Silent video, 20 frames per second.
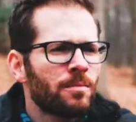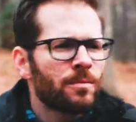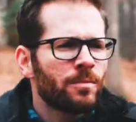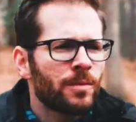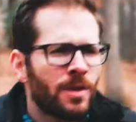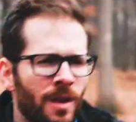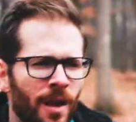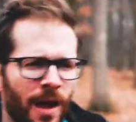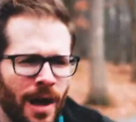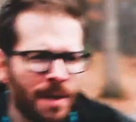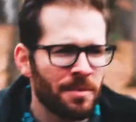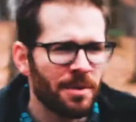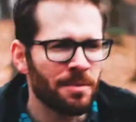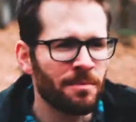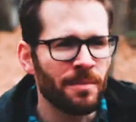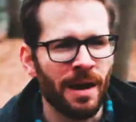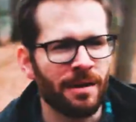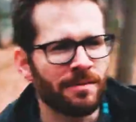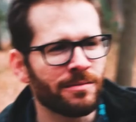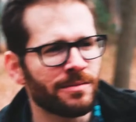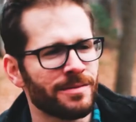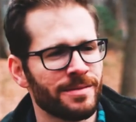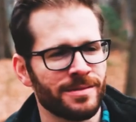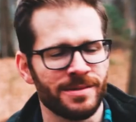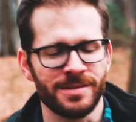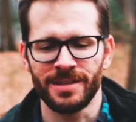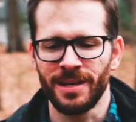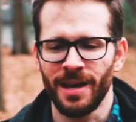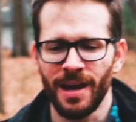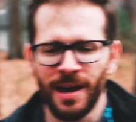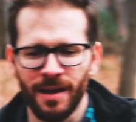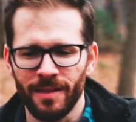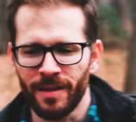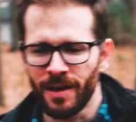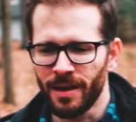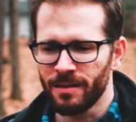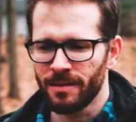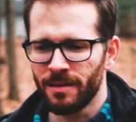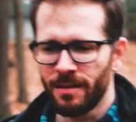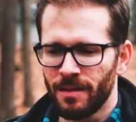Climbing mountains,
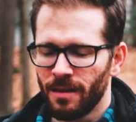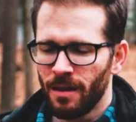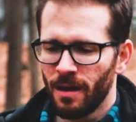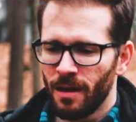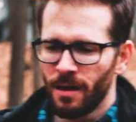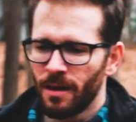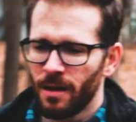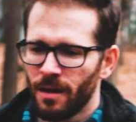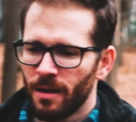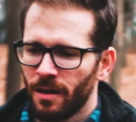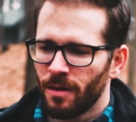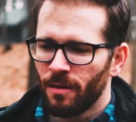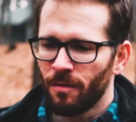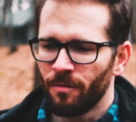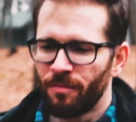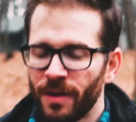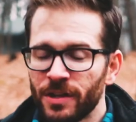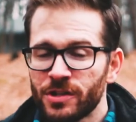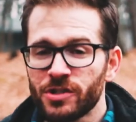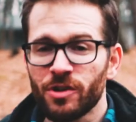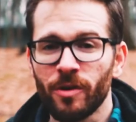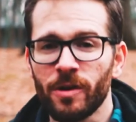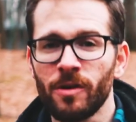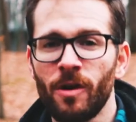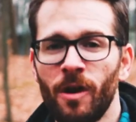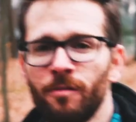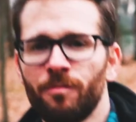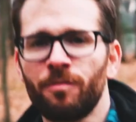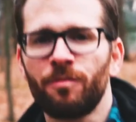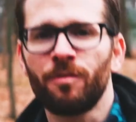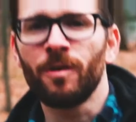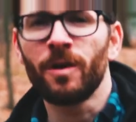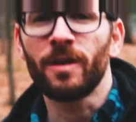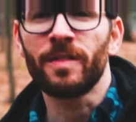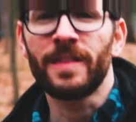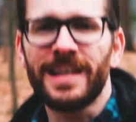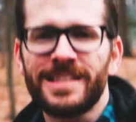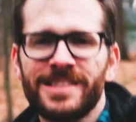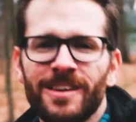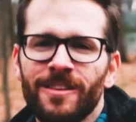venturing on foot,
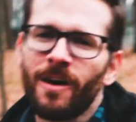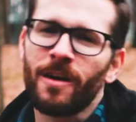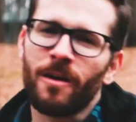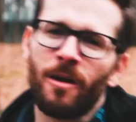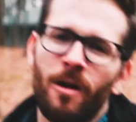that's a lot of